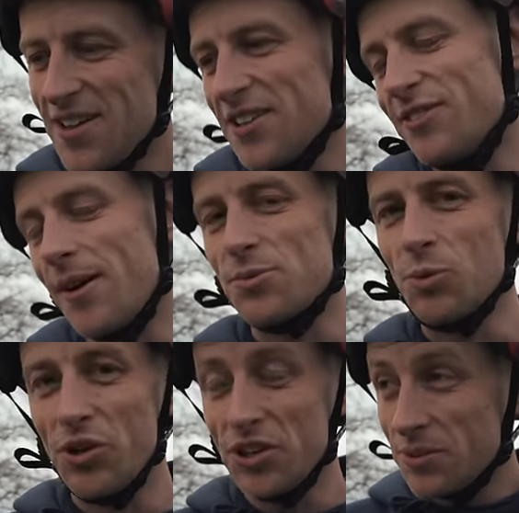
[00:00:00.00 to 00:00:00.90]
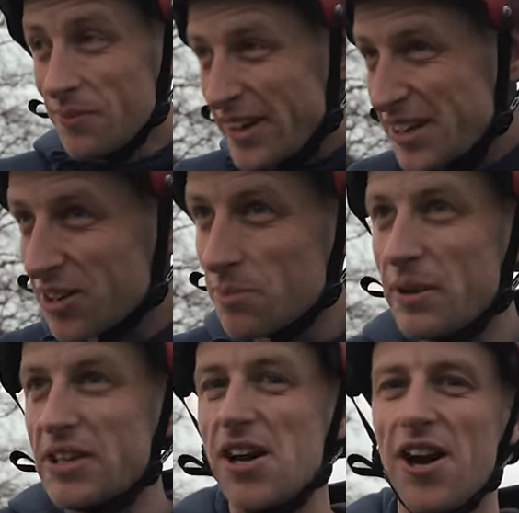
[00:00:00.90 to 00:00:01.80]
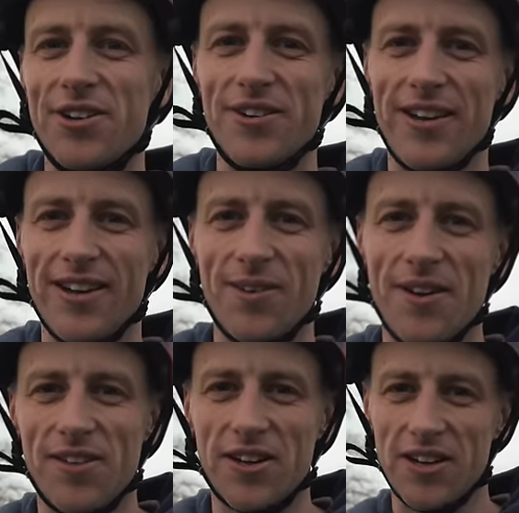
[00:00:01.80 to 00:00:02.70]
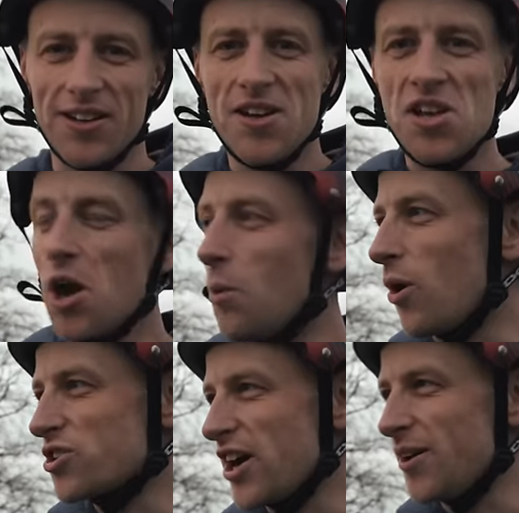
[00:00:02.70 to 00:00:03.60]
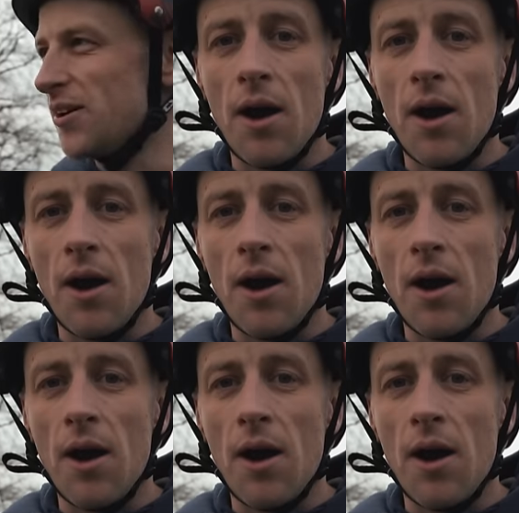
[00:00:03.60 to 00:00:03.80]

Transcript: and the ramp's wood and you're making like a big turn on it. I don't have like a washout.